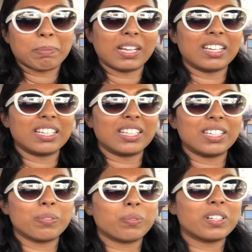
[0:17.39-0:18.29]
but
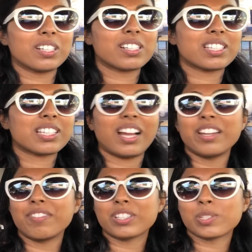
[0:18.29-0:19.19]
it was kind
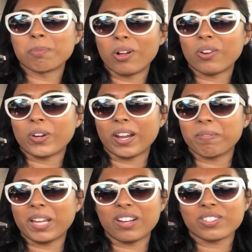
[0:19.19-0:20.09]
of a small
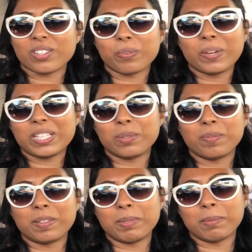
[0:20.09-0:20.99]
crammed house and there were way too
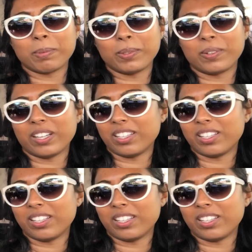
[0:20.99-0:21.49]
many people,